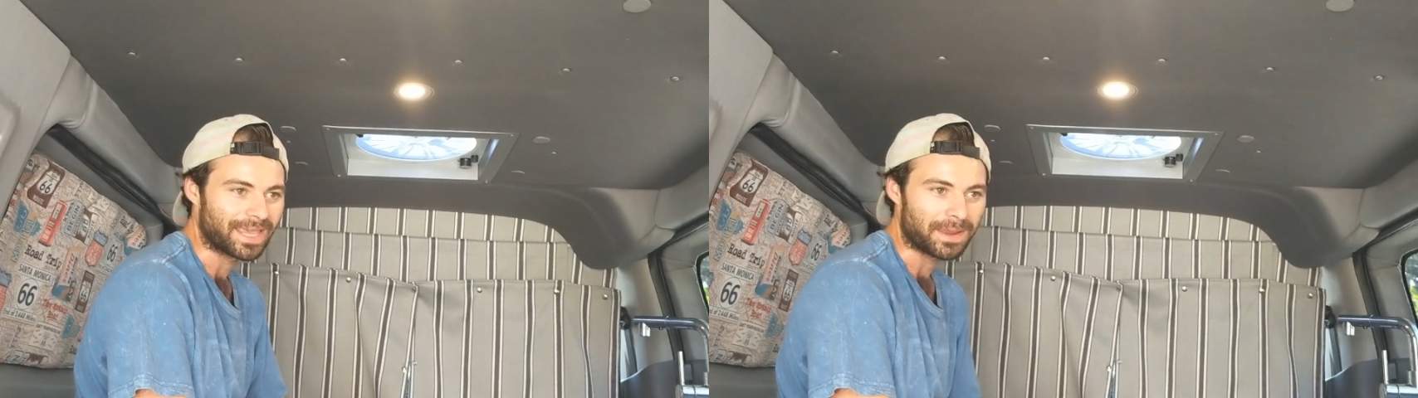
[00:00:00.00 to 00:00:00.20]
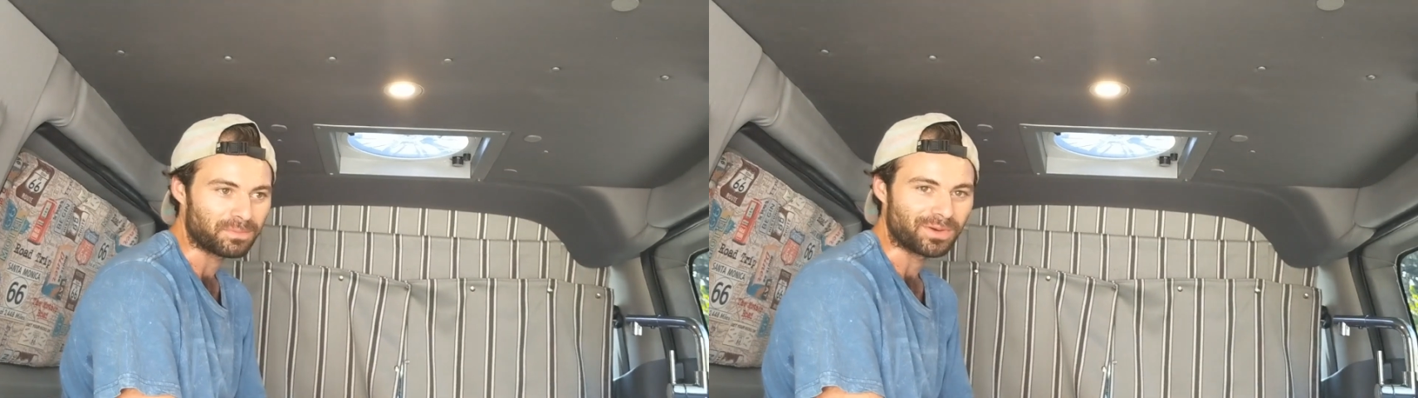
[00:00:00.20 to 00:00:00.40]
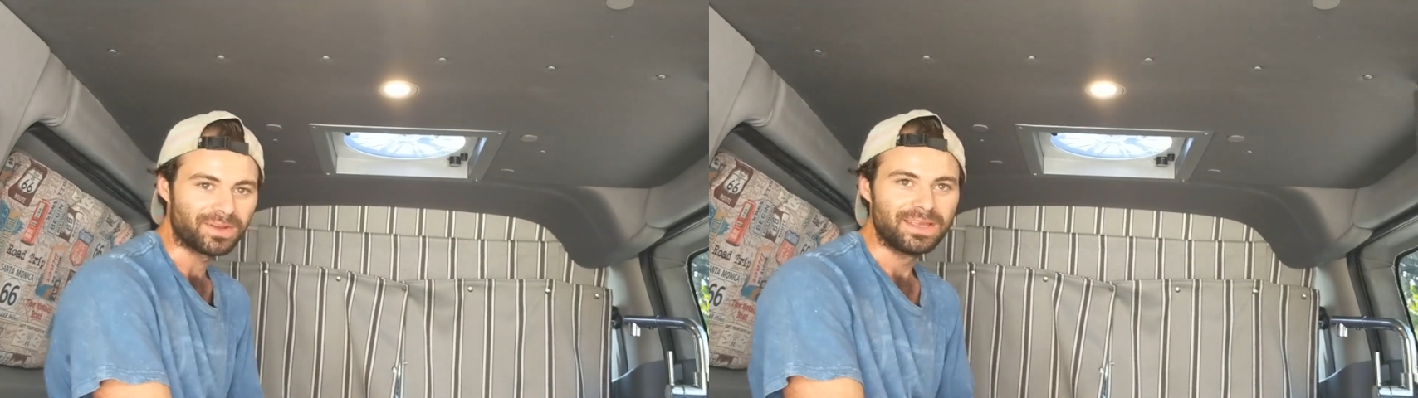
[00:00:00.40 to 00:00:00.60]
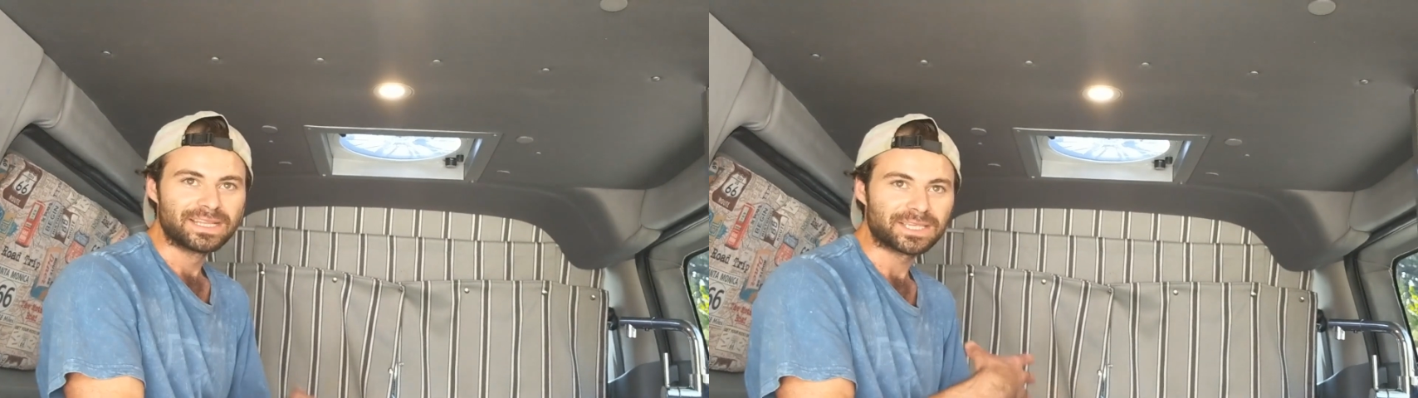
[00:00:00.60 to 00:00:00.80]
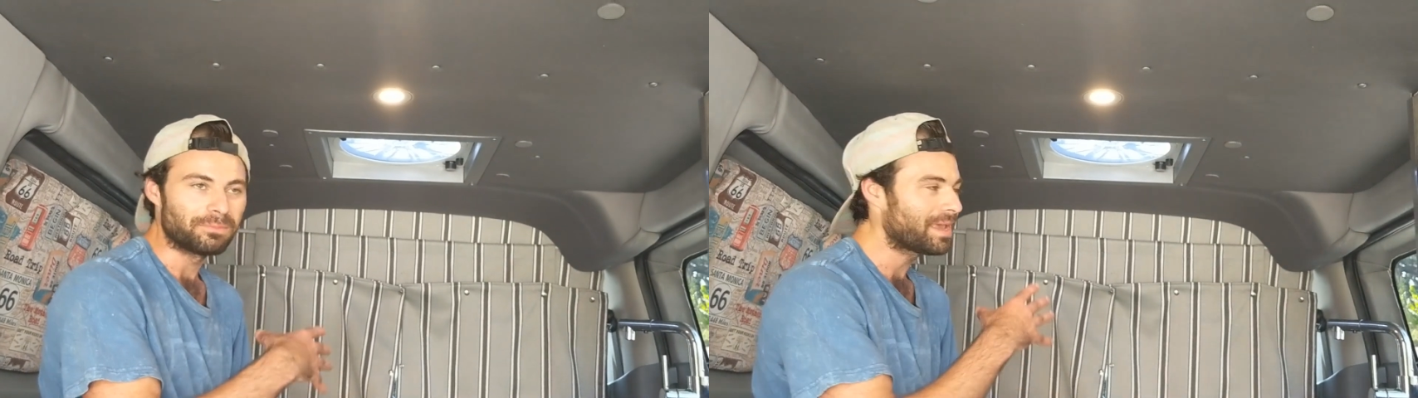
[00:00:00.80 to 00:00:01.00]
camper.
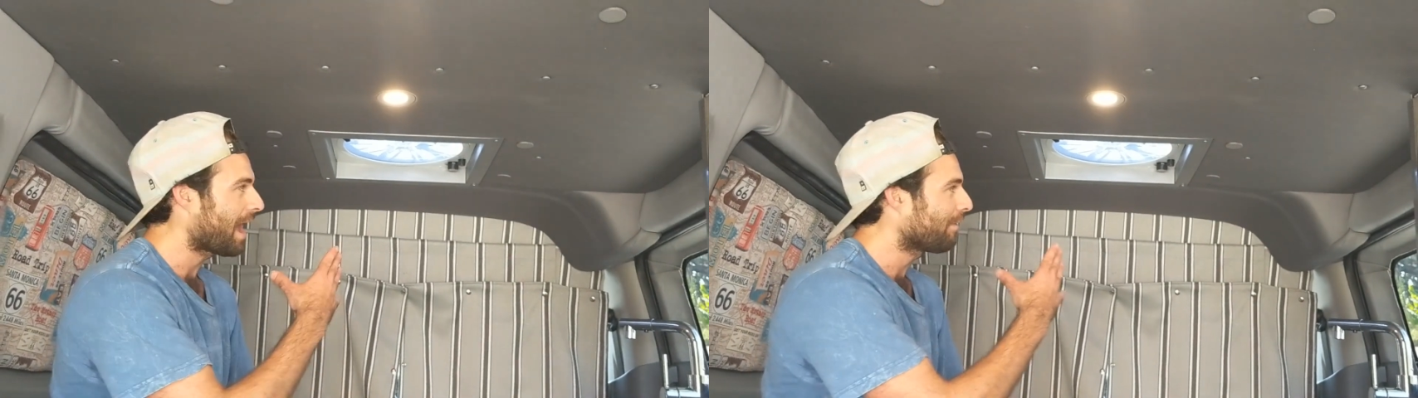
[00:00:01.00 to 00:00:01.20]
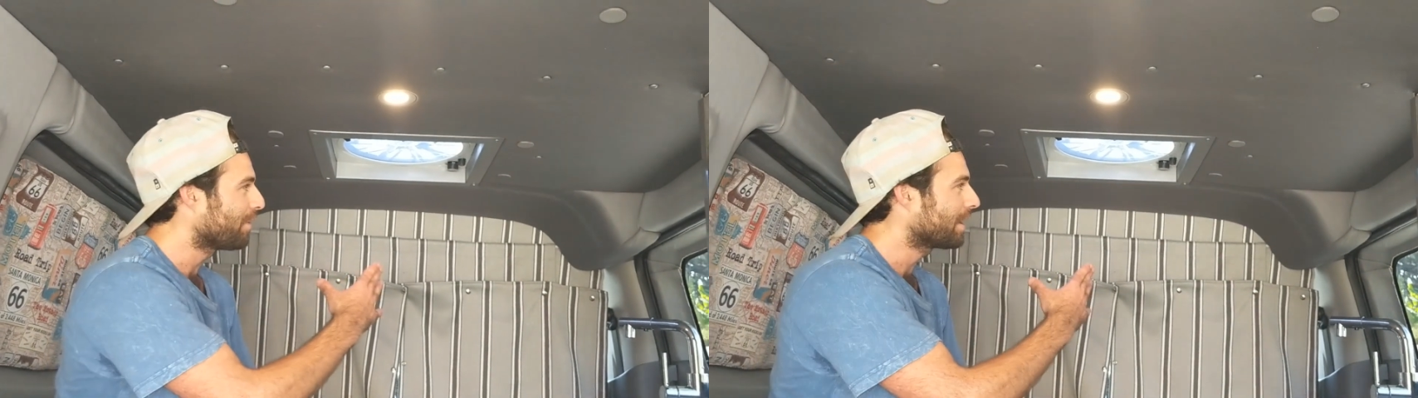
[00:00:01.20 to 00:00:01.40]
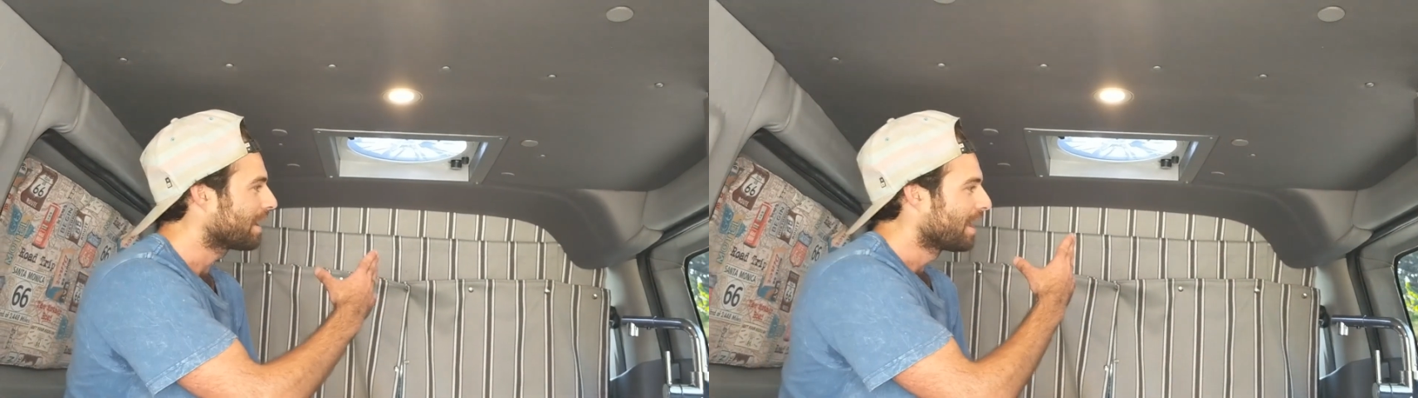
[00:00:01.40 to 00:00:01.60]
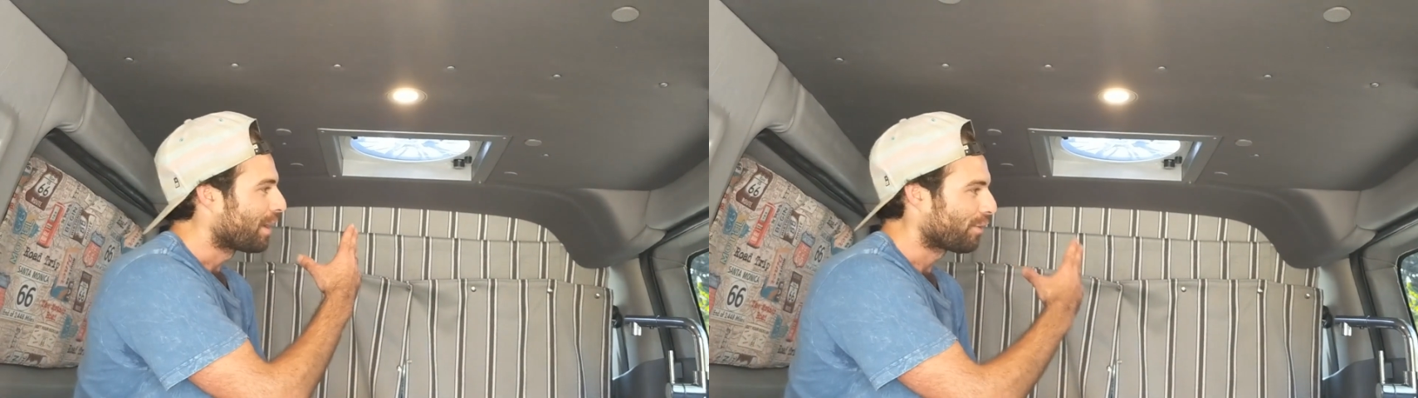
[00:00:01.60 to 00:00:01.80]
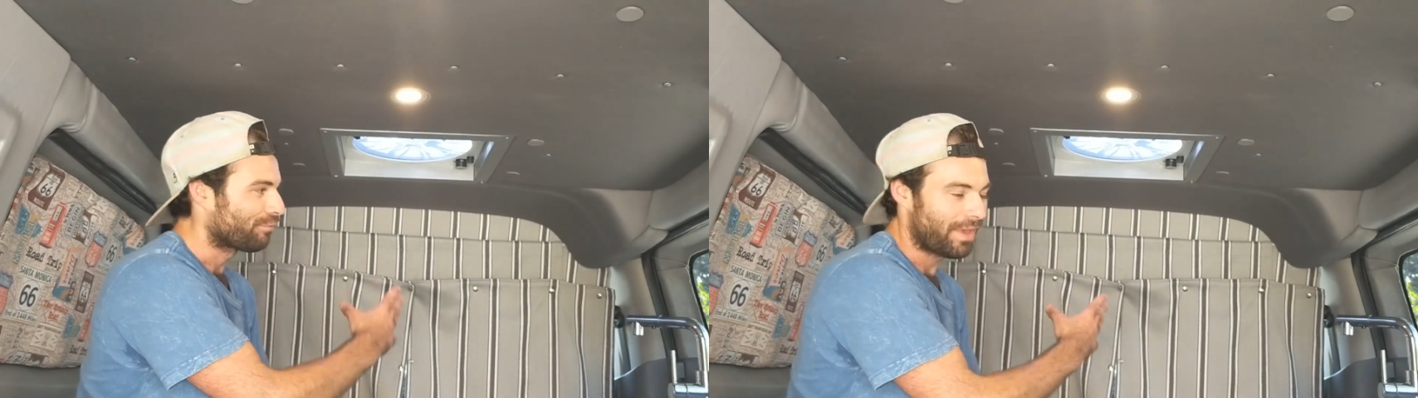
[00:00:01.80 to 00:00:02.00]
To me, having
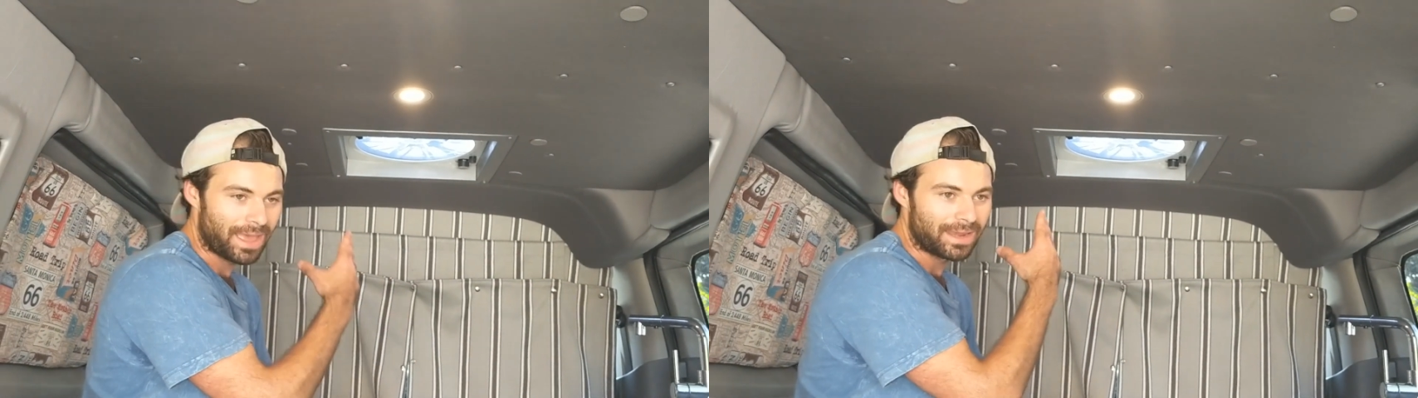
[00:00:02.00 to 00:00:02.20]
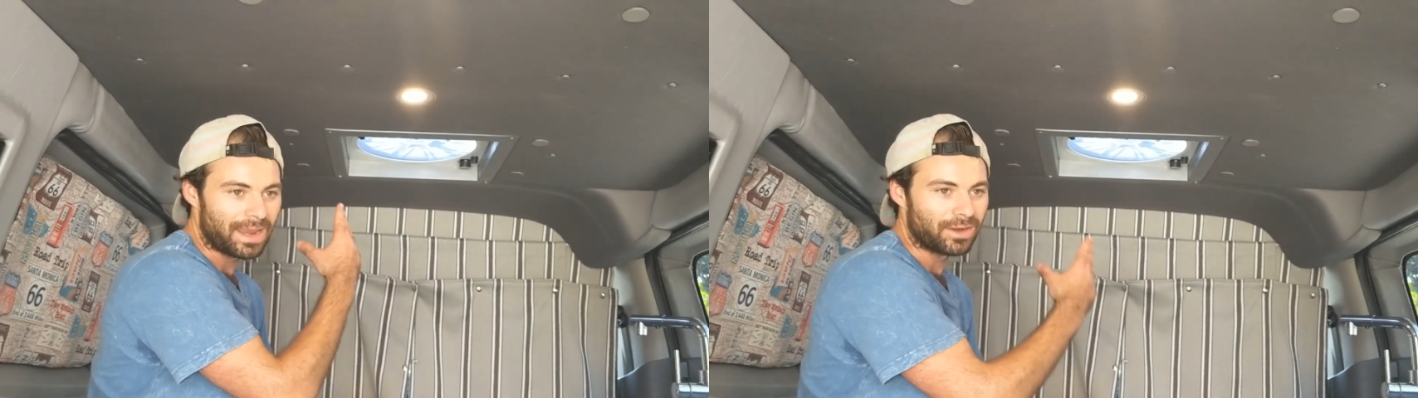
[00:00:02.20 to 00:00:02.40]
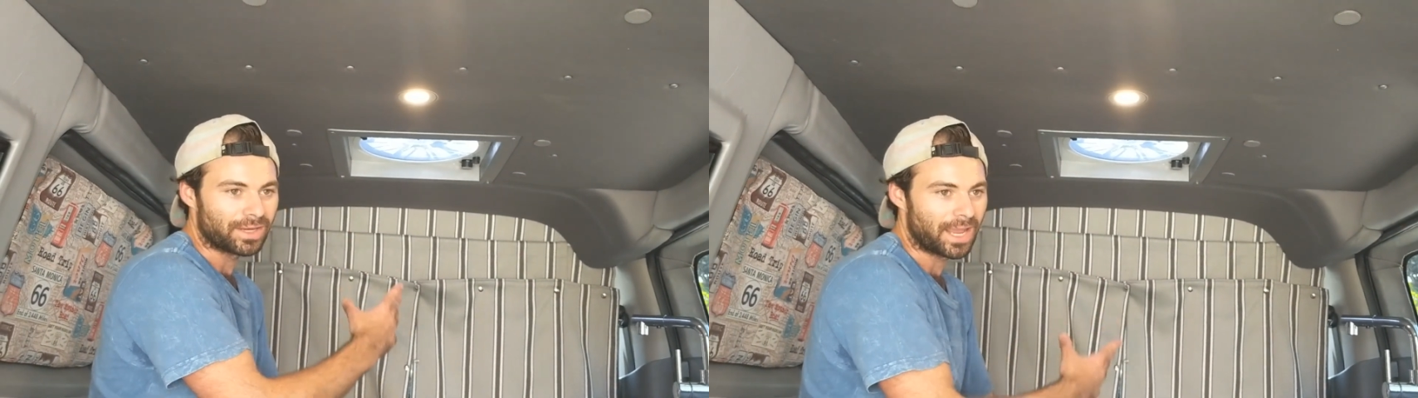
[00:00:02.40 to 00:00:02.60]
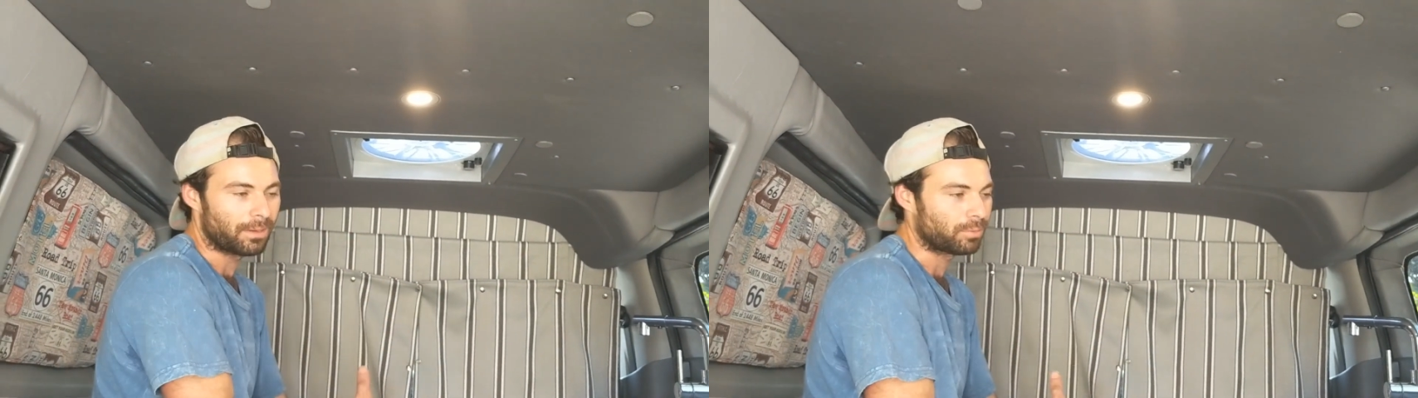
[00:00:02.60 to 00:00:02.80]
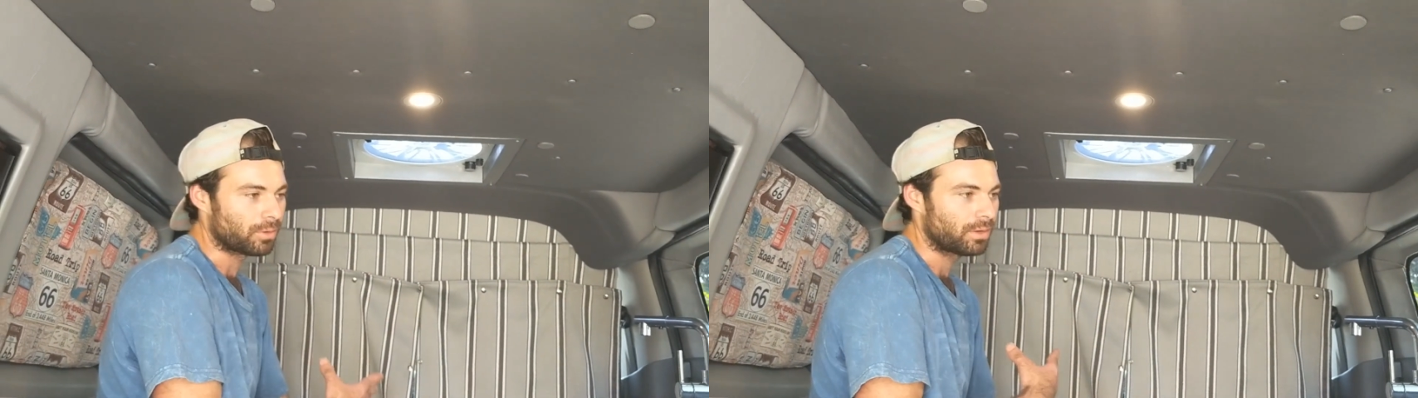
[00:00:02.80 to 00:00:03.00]
a fan in your
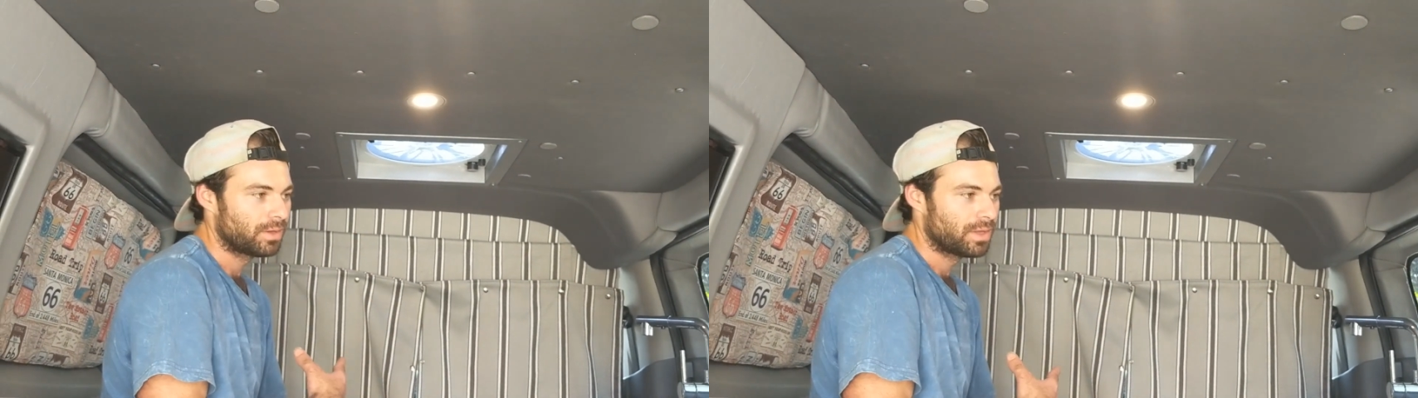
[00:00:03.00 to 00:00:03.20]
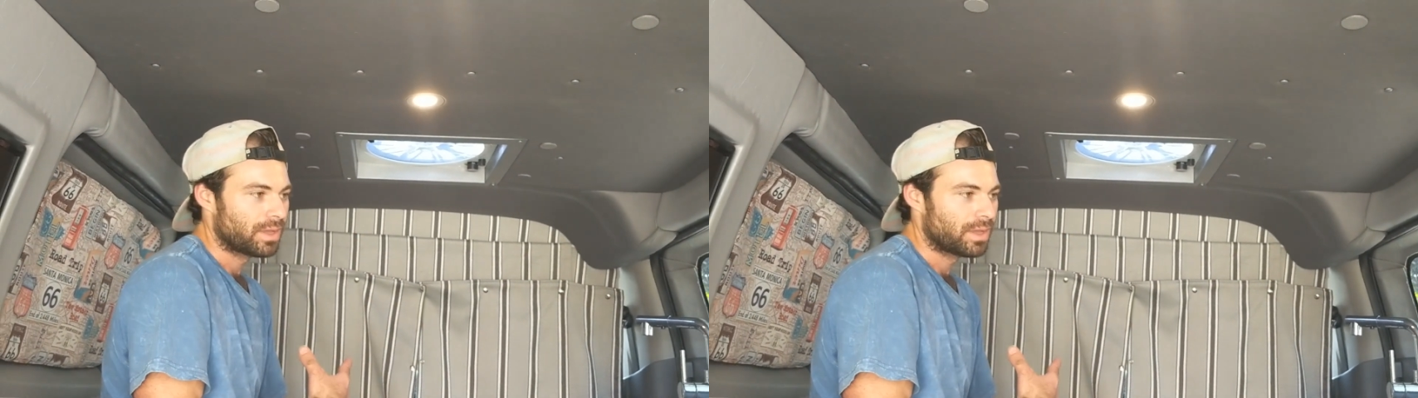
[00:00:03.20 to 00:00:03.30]
camper